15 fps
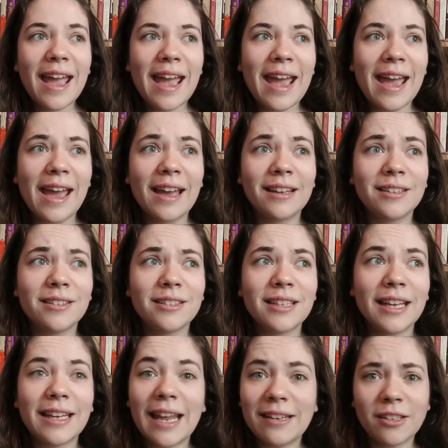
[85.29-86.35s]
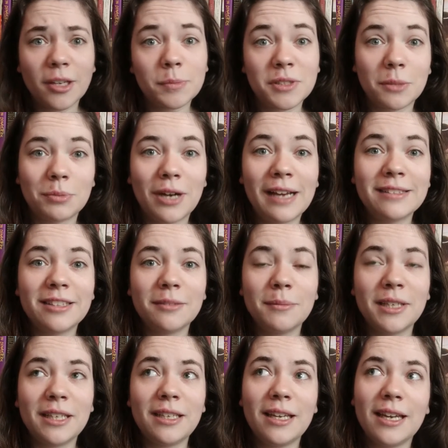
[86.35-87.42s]
And it ended up surprising
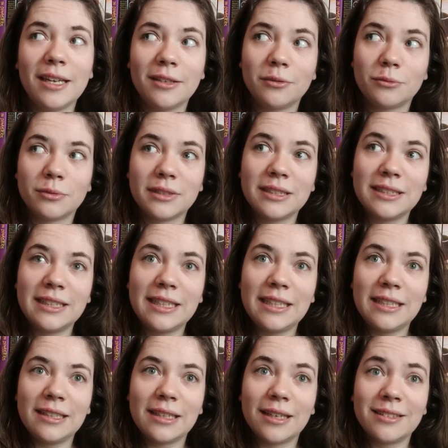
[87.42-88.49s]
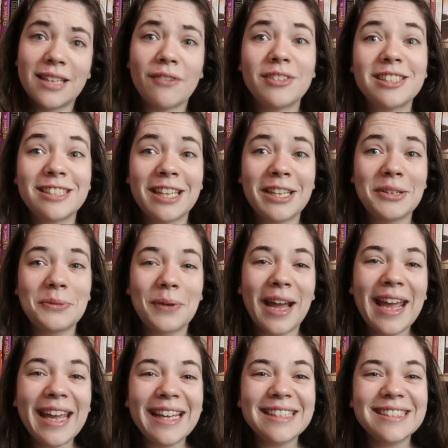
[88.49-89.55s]
me in really devastating
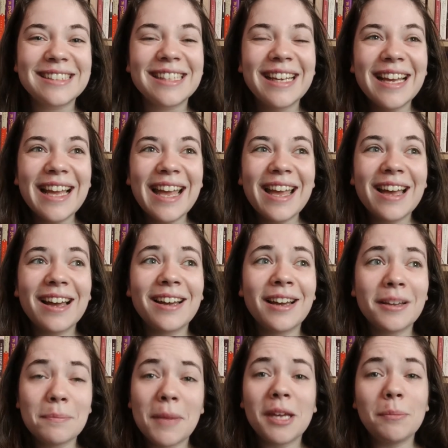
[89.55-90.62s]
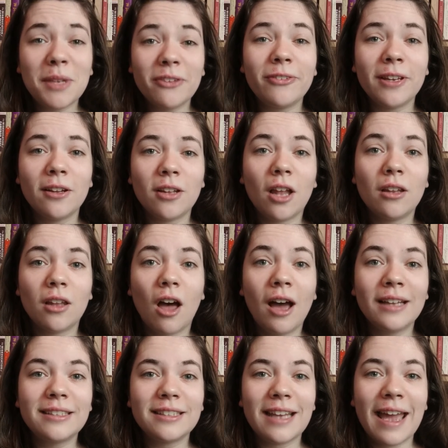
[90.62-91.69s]
ways. It made me feel a
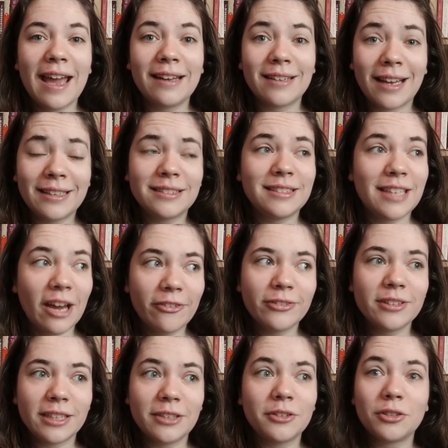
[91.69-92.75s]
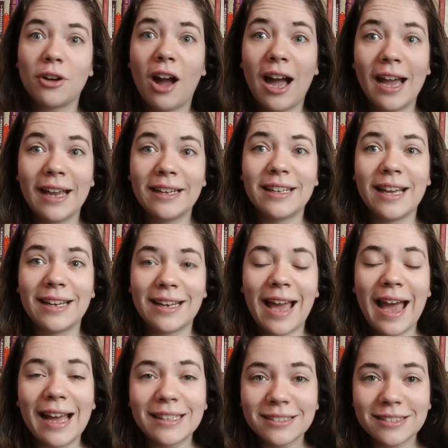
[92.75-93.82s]
lot, and I definitely cried and
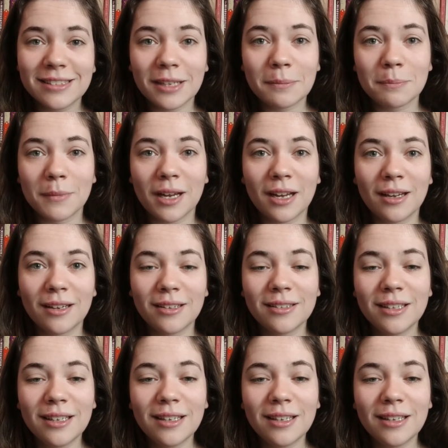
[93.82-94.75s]
had some